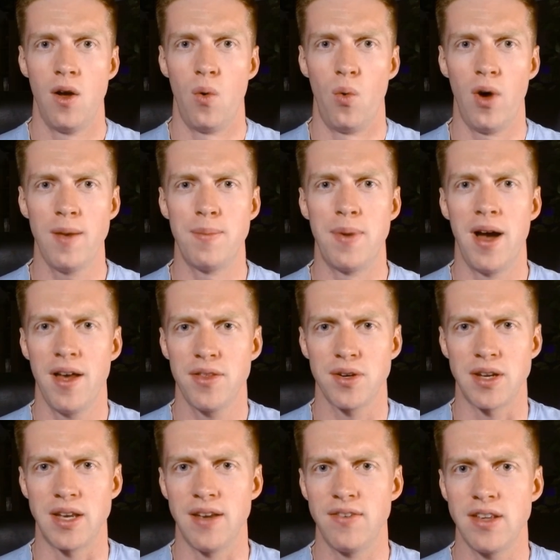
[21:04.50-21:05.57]
why bother
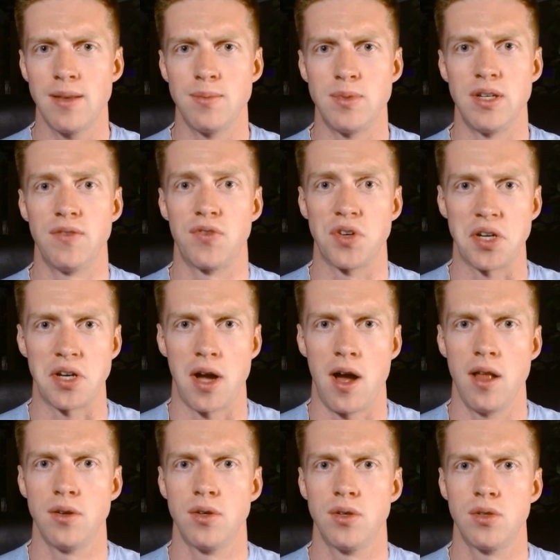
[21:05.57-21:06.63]
giving them different
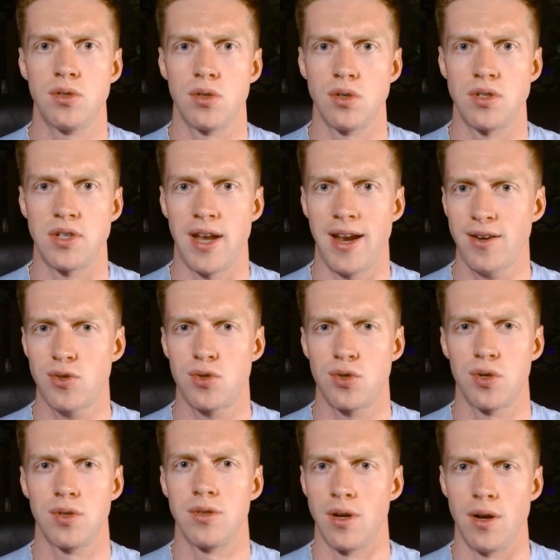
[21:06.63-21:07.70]
colors or
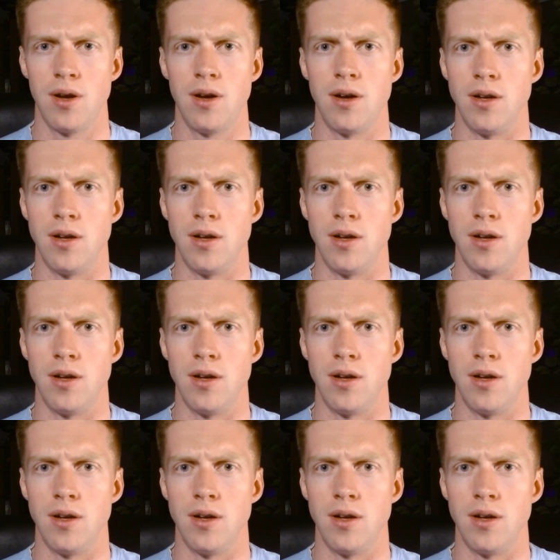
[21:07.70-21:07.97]
textures at all?